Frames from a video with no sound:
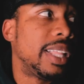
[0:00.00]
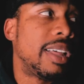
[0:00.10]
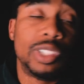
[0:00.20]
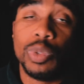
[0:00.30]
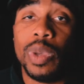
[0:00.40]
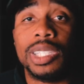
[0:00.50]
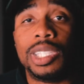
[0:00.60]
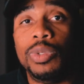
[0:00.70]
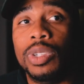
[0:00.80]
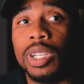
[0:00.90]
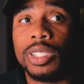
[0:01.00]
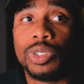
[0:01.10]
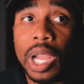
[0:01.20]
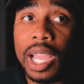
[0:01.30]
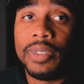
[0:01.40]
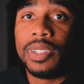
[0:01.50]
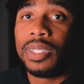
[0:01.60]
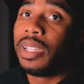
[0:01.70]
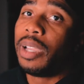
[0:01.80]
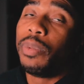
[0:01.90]
I'll just wait till you done driving,
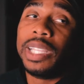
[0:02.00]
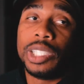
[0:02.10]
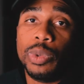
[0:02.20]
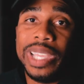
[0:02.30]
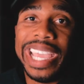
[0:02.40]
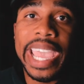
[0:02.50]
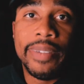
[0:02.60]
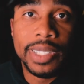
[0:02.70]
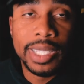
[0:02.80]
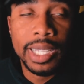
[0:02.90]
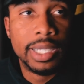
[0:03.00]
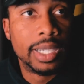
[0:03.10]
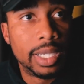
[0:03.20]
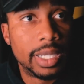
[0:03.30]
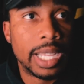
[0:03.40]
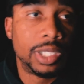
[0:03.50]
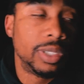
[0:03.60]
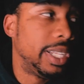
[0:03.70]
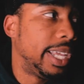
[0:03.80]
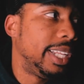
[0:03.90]
like wait till you get everything done out
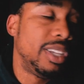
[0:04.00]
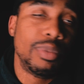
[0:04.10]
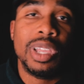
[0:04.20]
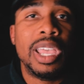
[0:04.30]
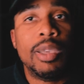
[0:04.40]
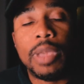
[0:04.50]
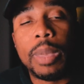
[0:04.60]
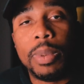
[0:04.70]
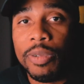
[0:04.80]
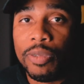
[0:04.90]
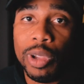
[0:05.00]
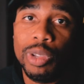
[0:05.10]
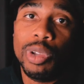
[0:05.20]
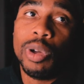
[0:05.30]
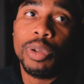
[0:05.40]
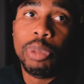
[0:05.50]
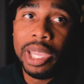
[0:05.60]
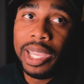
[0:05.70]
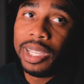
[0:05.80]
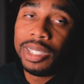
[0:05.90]
your day, then maybe before you go to
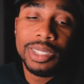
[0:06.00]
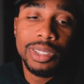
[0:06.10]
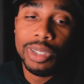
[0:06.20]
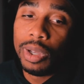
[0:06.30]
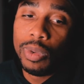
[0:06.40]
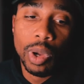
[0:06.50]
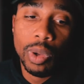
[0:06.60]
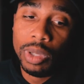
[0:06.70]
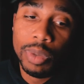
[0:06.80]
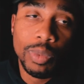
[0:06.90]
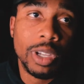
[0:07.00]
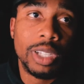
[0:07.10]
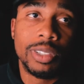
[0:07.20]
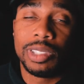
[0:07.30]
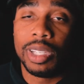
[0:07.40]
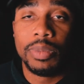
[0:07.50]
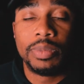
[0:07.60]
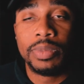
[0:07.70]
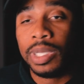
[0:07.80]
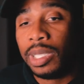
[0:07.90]
bed, you know, roll up one or
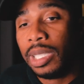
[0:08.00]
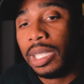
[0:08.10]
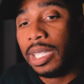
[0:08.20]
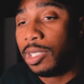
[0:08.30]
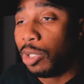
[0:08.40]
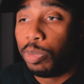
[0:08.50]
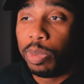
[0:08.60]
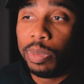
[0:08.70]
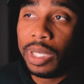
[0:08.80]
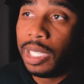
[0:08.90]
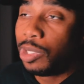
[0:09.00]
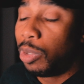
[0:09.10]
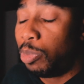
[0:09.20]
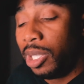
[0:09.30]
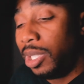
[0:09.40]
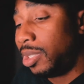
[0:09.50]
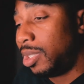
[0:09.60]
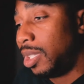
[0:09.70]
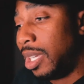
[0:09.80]
something, hit your piece.